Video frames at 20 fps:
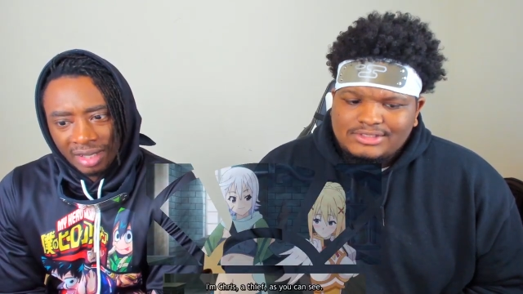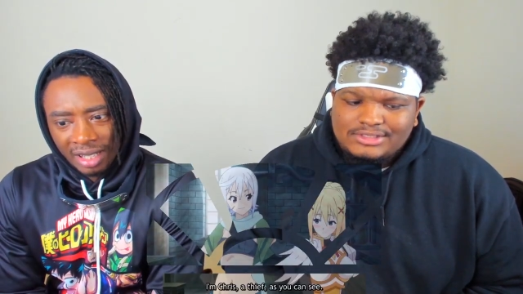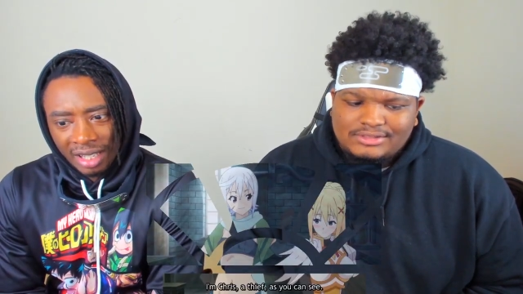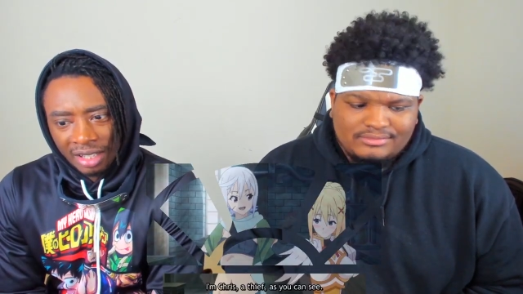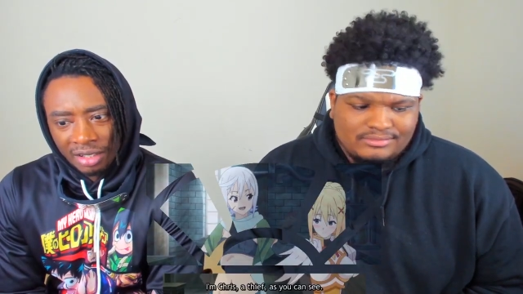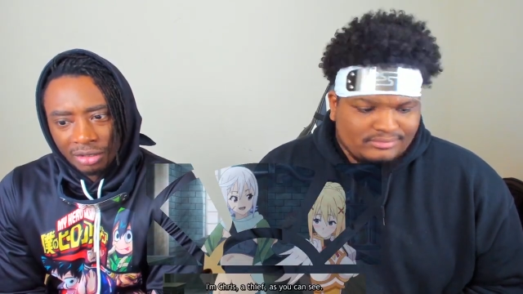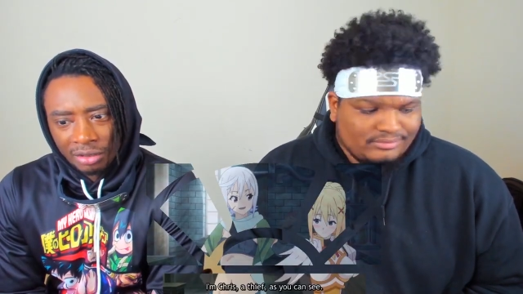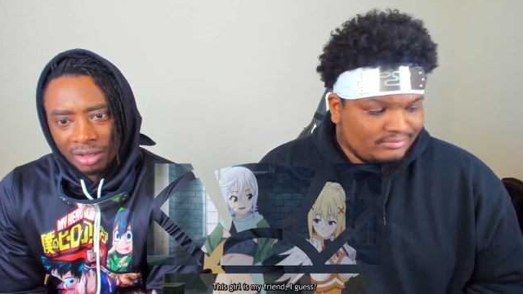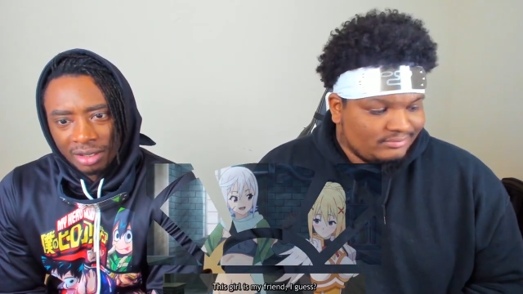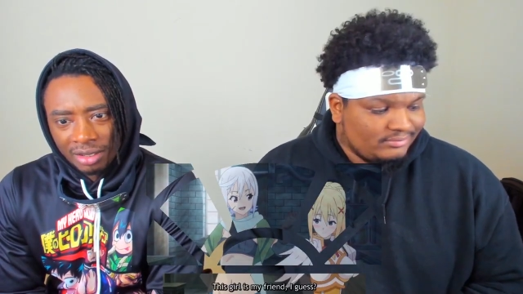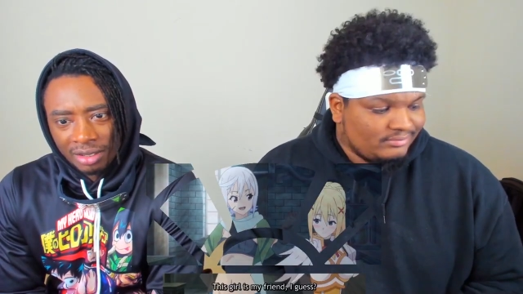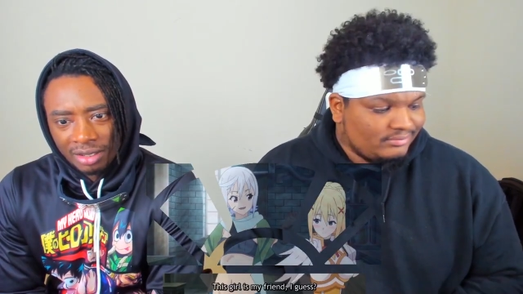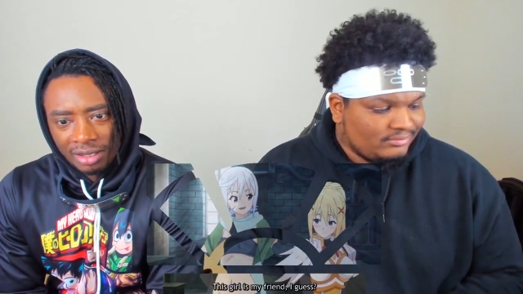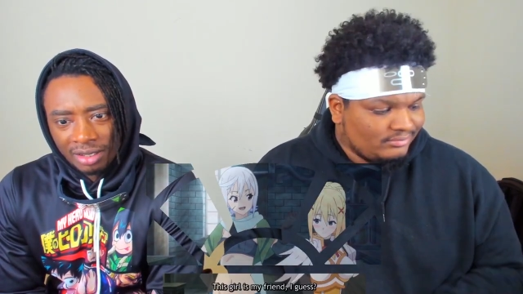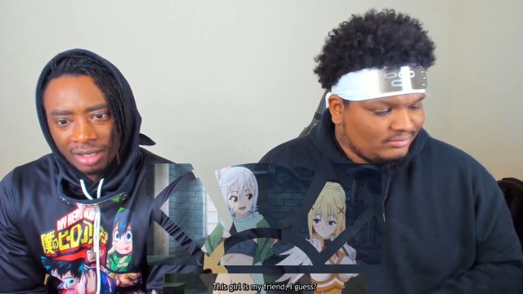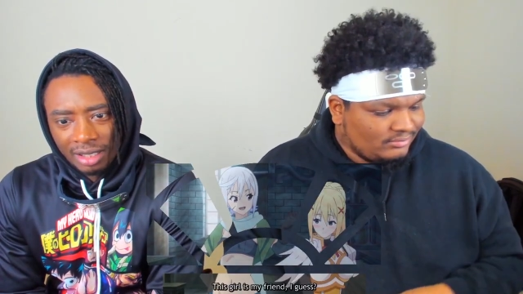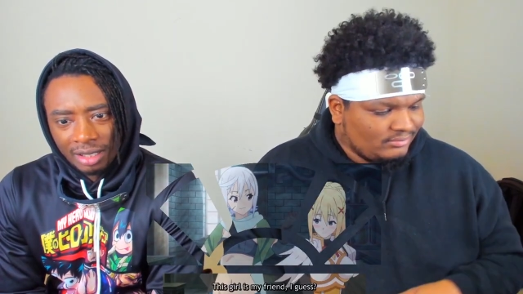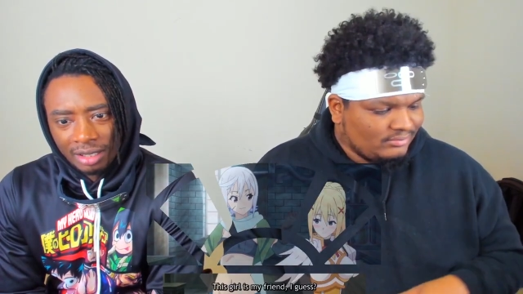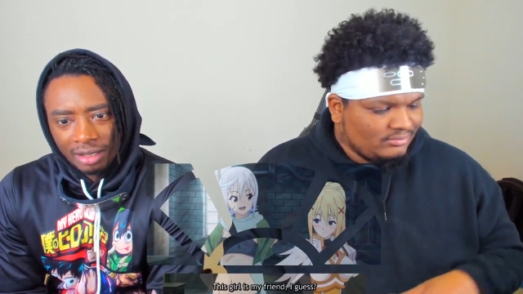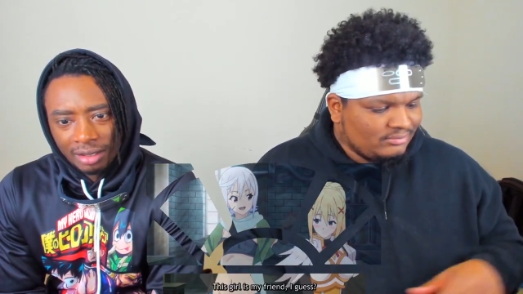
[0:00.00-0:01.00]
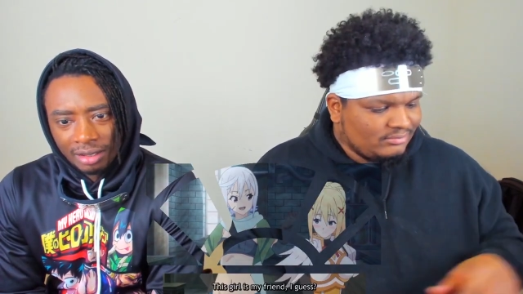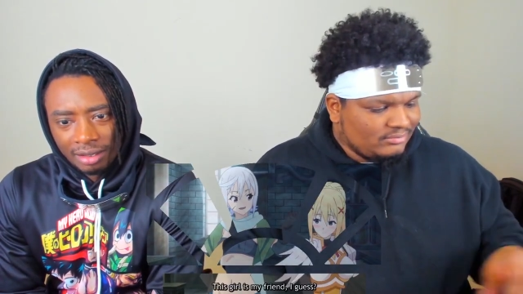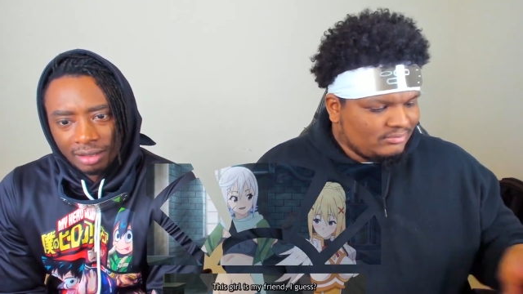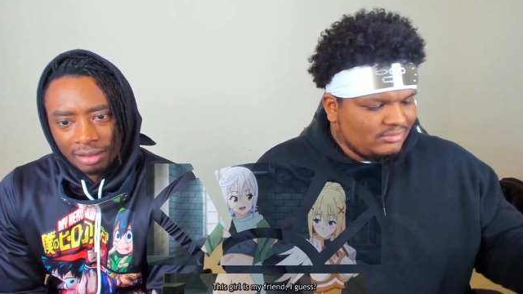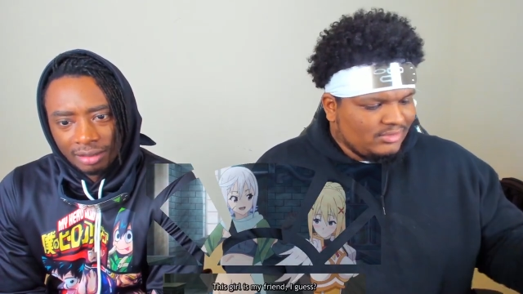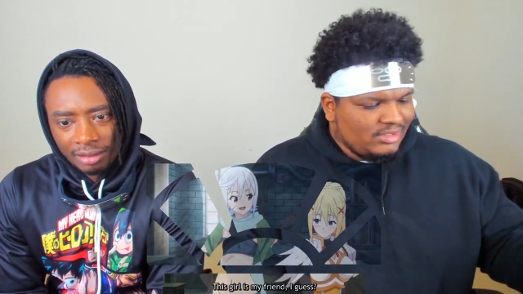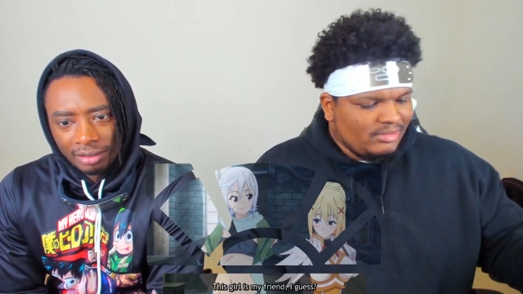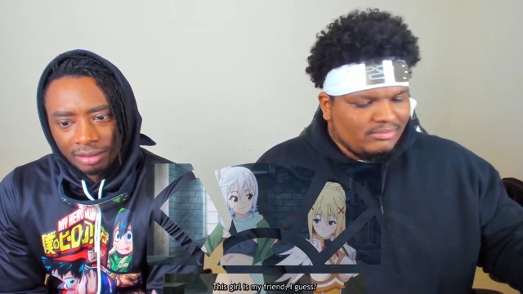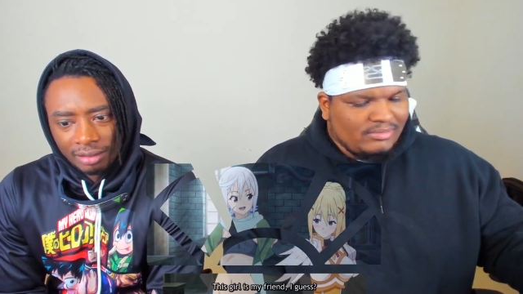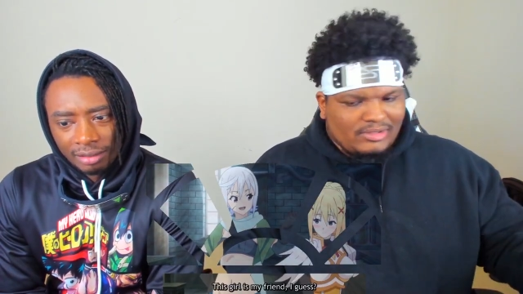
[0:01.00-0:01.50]
Speaker 1: As you can see.
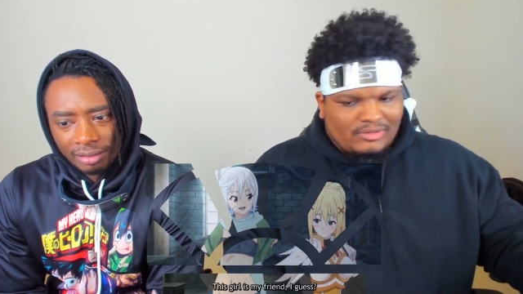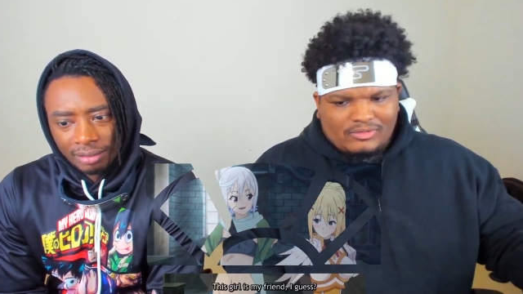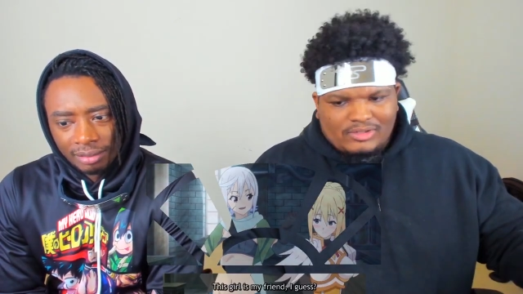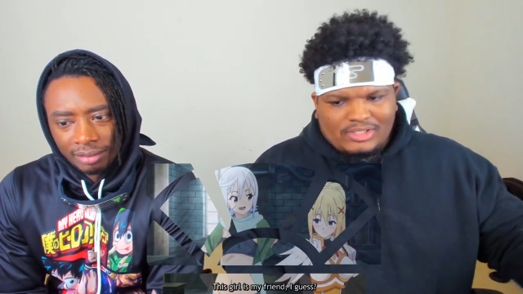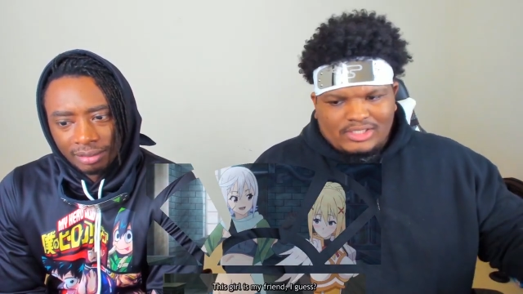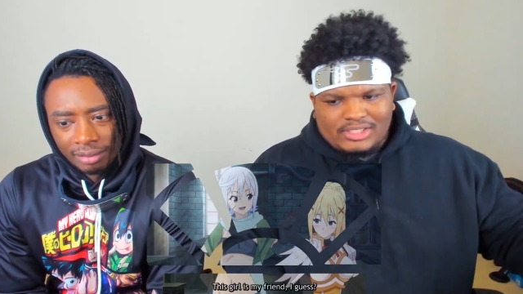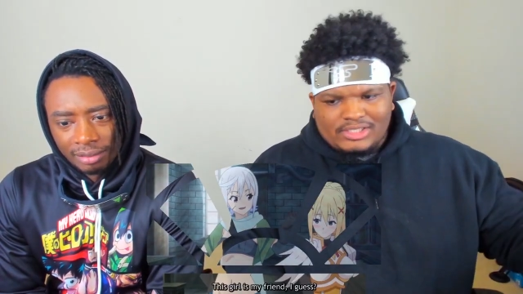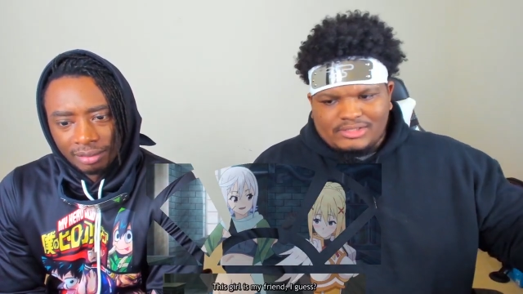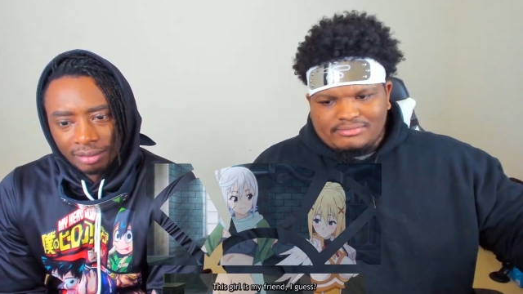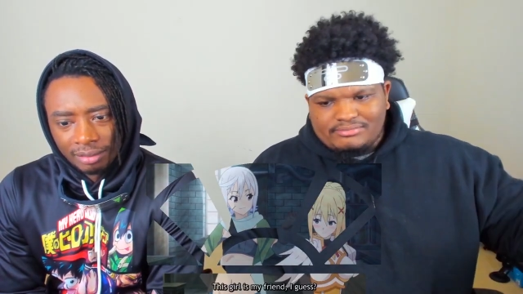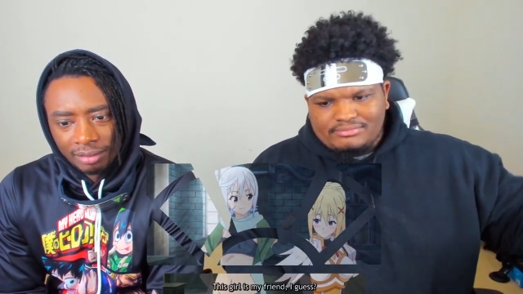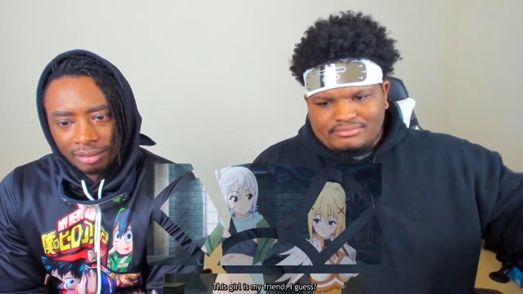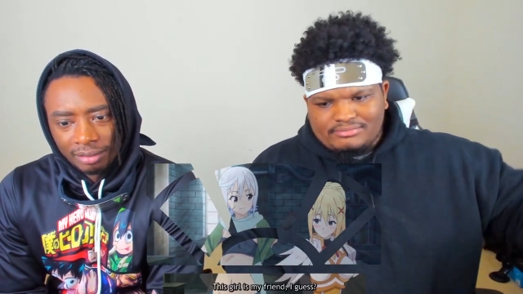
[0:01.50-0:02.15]
Speaker 2: My wallet.